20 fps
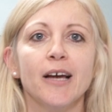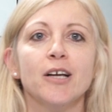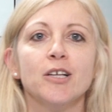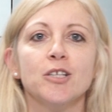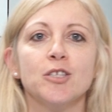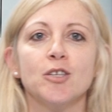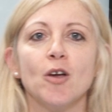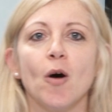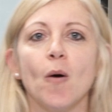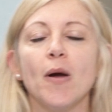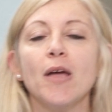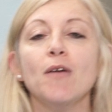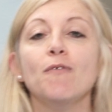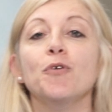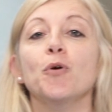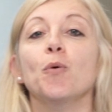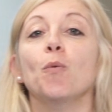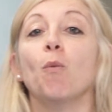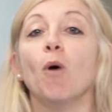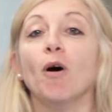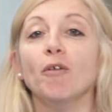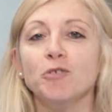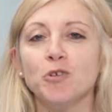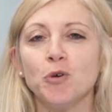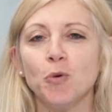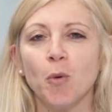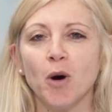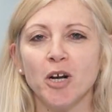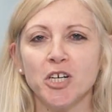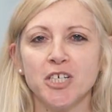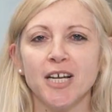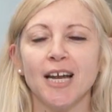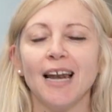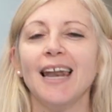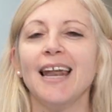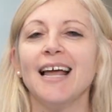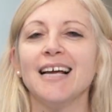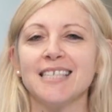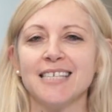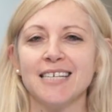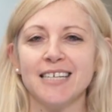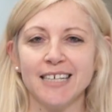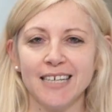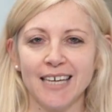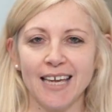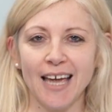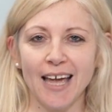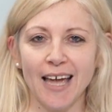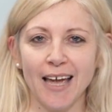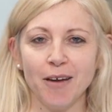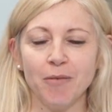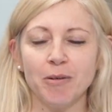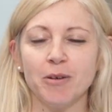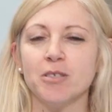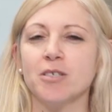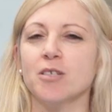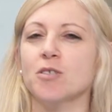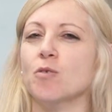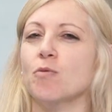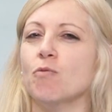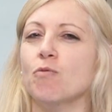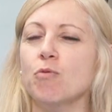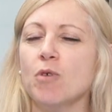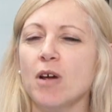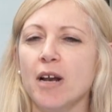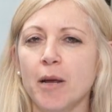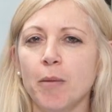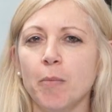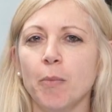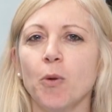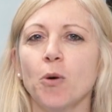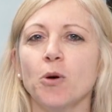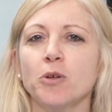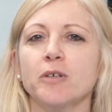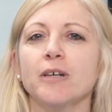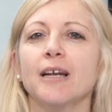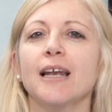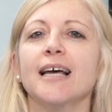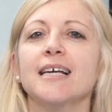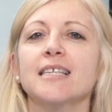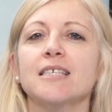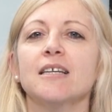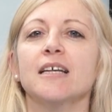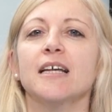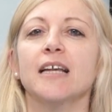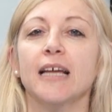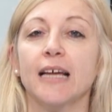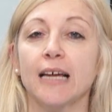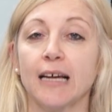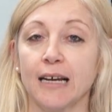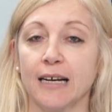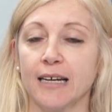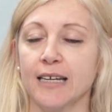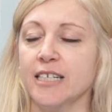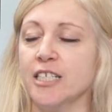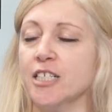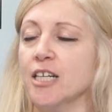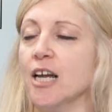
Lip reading: So if you want to watch that lesson again, because it's a really important lesson in English,